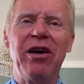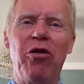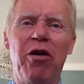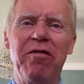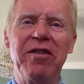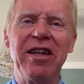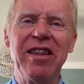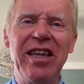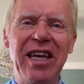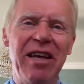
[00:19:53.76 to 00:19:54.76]

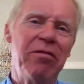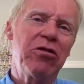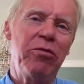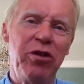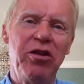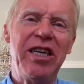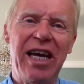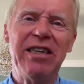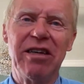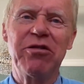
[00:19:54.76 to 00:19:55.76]
of the
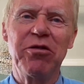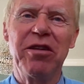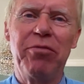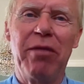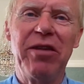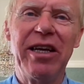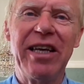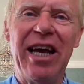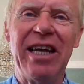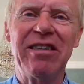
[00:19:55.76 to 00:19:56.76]
communicator to the
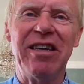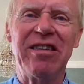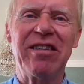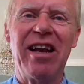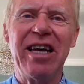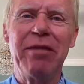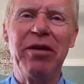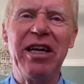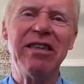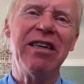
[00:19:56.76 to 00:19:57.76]
public and its
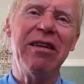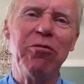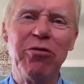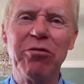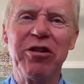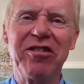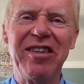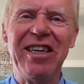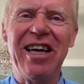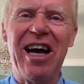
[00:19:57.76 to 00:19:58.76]
liability. We will
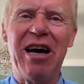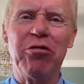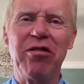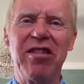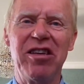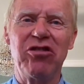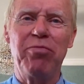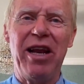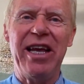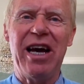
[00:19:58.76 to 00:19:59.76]
see how this
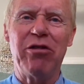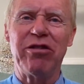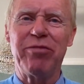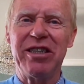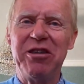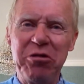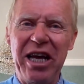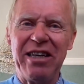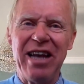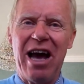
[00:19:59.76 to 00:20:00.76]
play out. But you
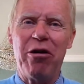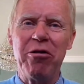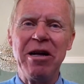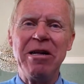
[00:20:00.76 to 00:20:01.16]
get now